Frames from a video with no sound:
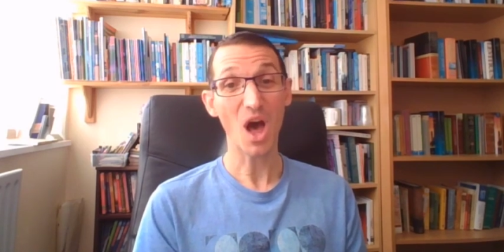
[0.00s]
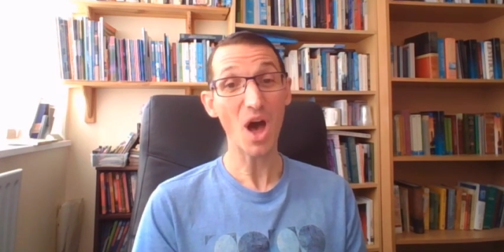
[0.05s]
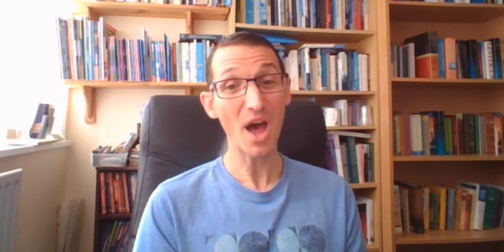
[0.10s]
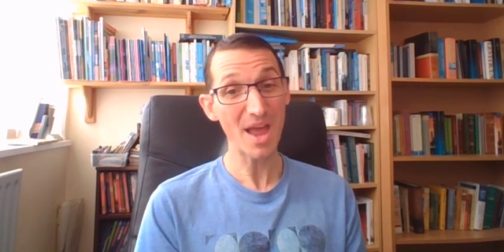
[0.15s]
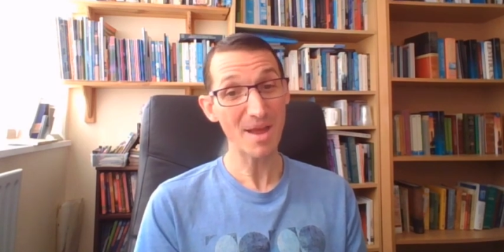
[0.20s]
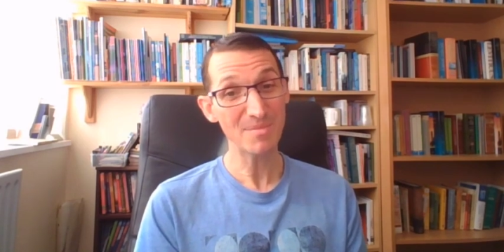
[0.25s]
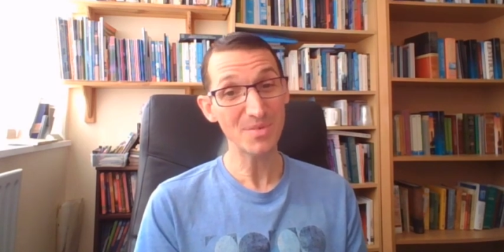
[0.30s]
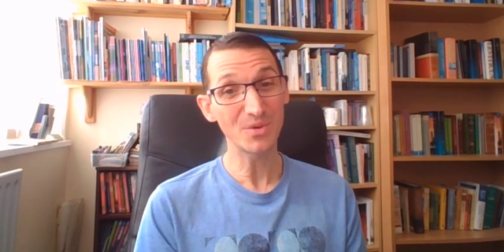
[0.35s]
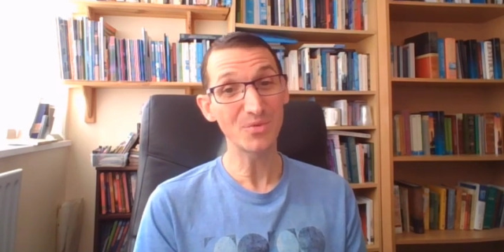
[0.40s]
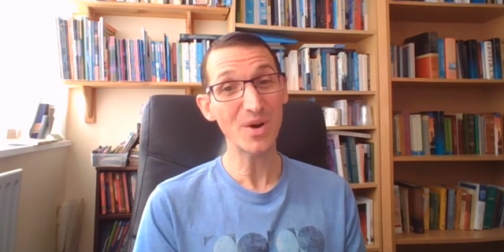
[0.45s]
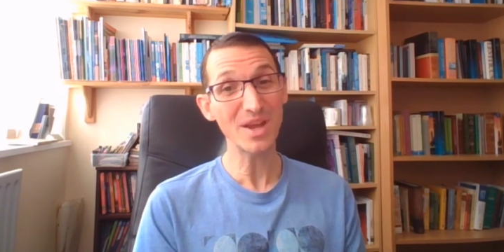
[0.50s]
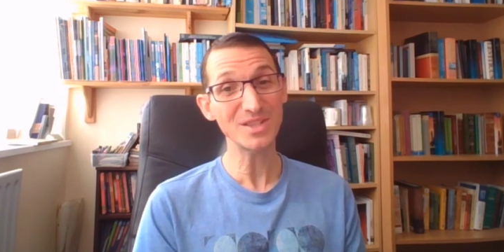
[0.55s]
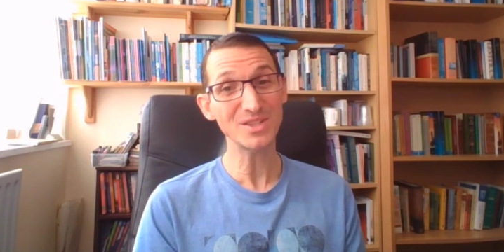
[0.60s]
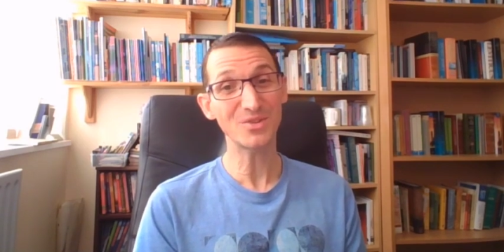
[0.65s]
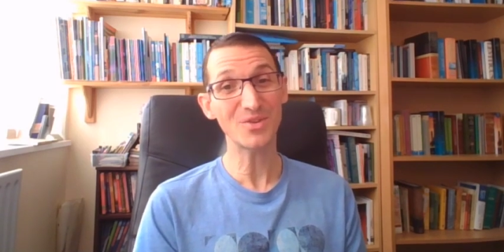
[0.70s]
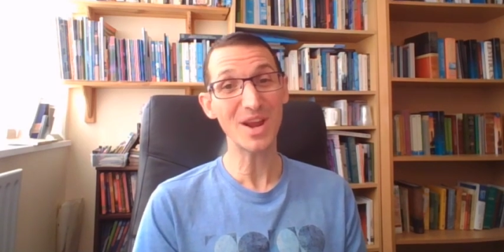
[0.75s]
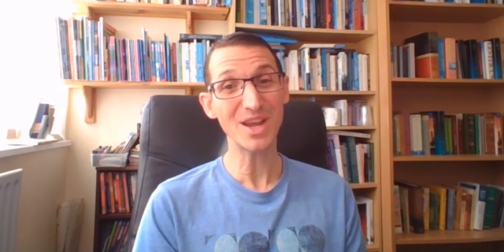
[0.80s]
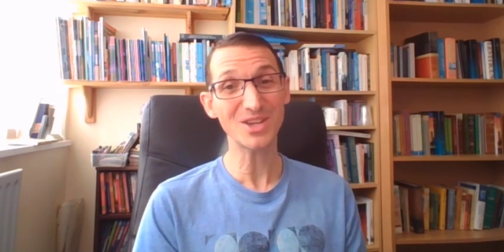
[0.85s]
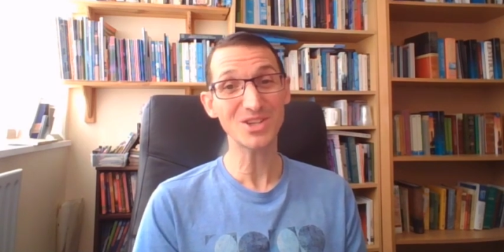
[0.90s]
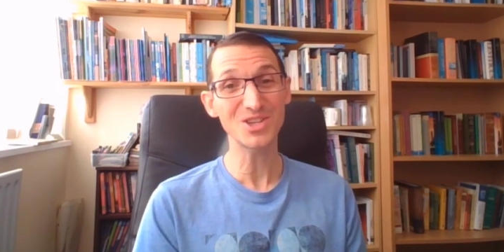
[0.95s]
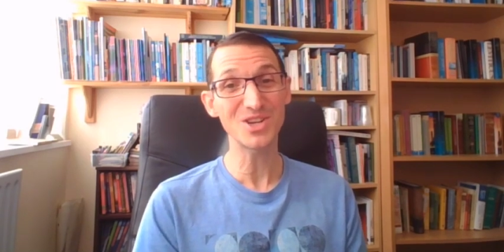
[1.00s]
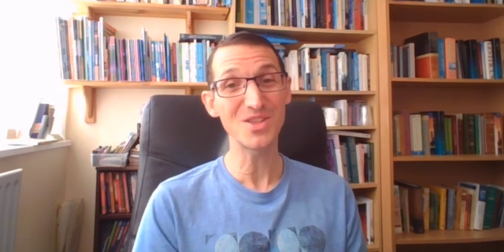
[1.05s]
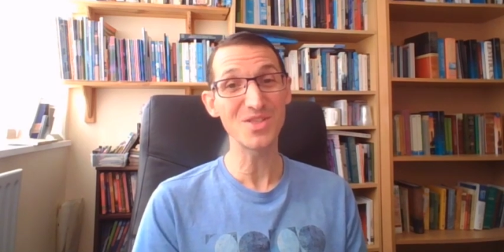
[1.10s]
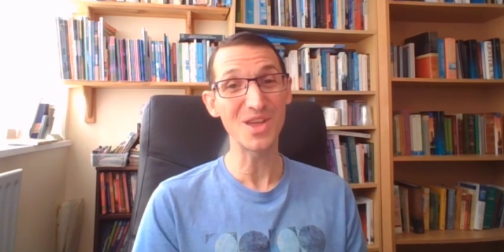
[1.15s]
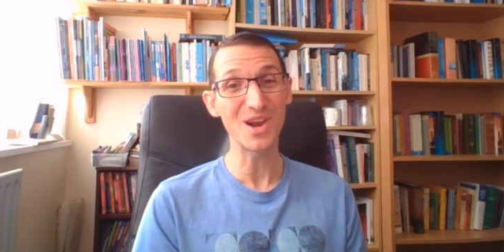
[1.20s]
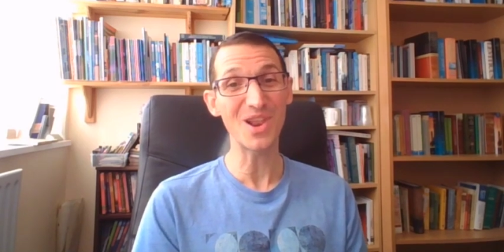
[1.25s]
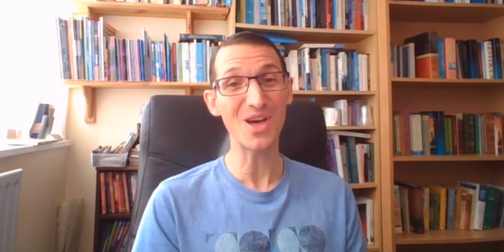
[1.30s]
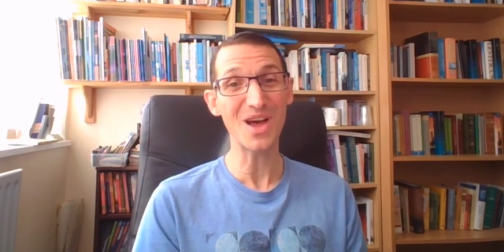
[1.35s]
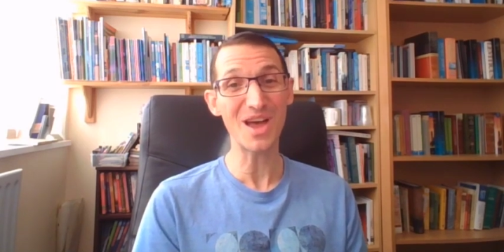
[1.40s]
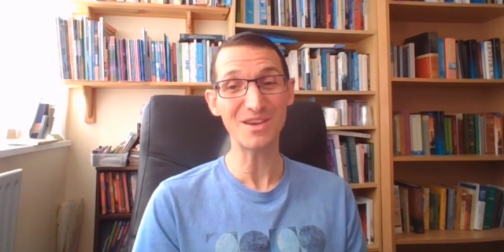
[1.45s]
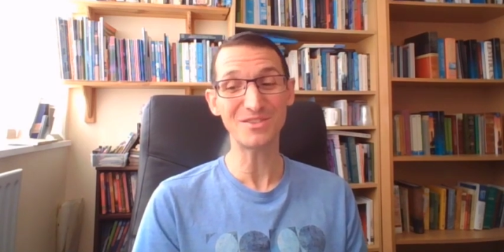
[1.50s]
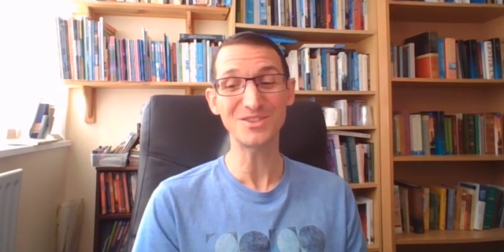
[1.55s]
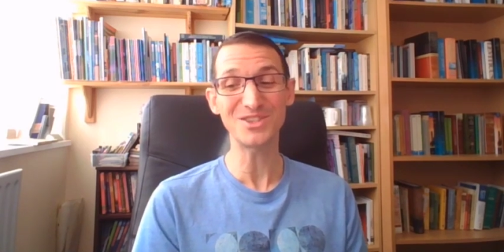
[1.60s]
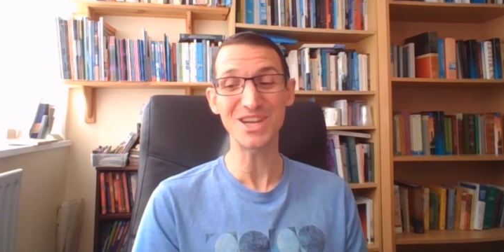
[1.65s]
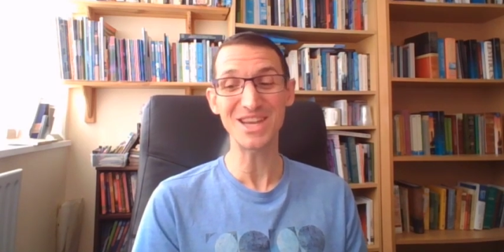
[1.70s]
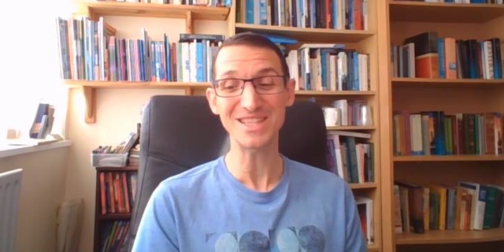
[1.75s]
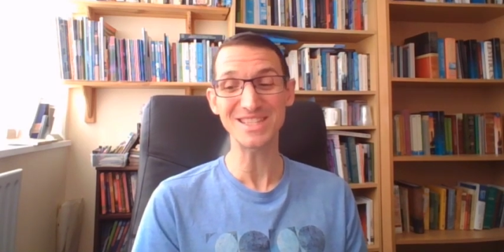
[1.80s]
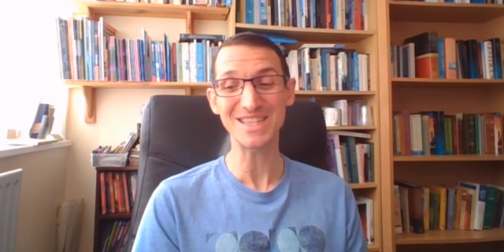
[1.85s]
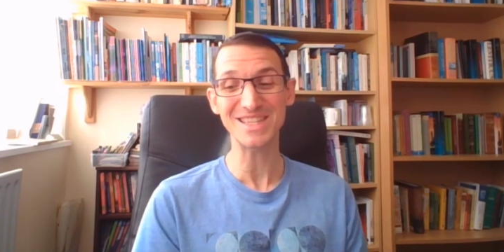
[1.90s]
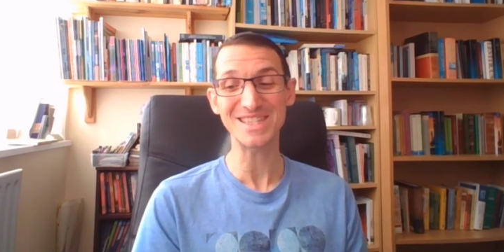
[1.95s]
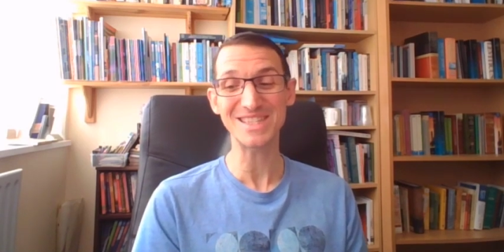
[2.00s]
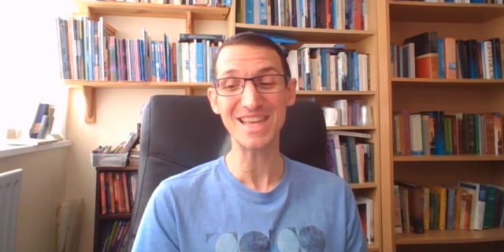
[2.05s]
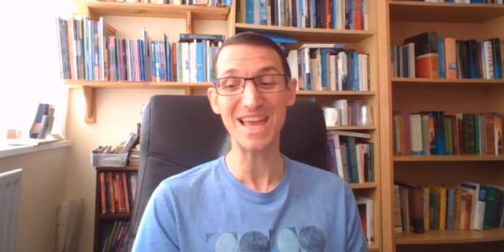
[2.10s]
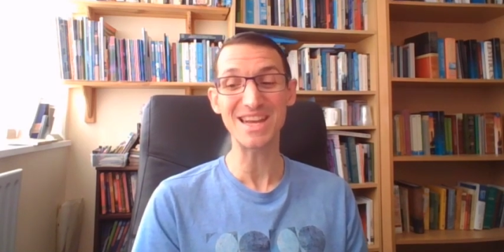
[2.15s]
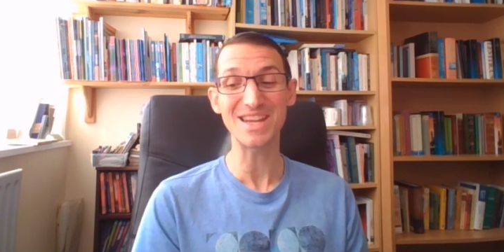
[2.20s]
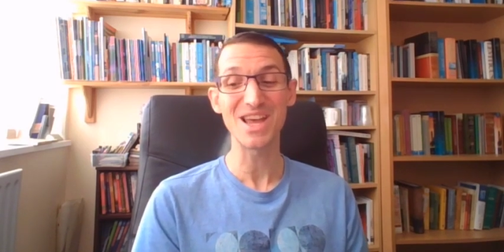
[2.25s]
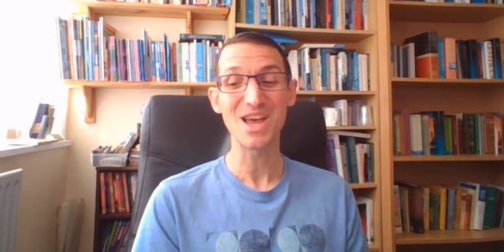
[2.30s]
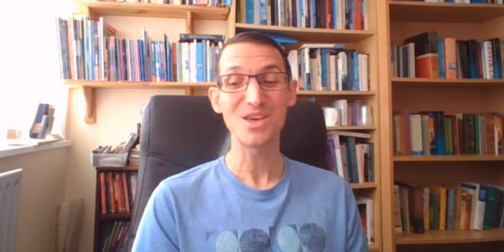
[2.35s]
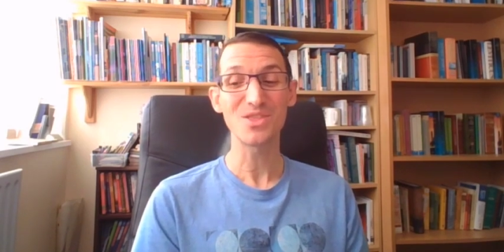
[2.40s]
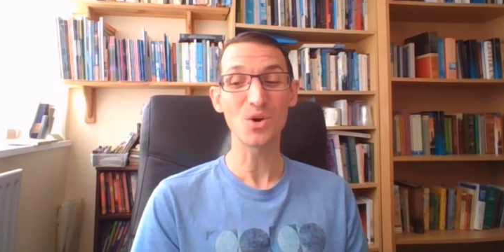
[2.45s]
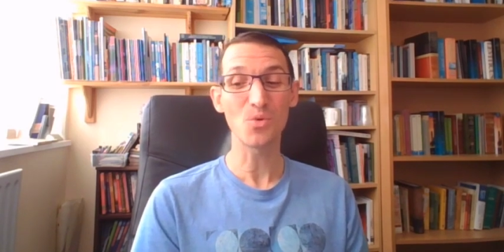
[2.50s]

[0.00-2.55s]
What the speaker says: I am the resurrection and the life, Jesus said.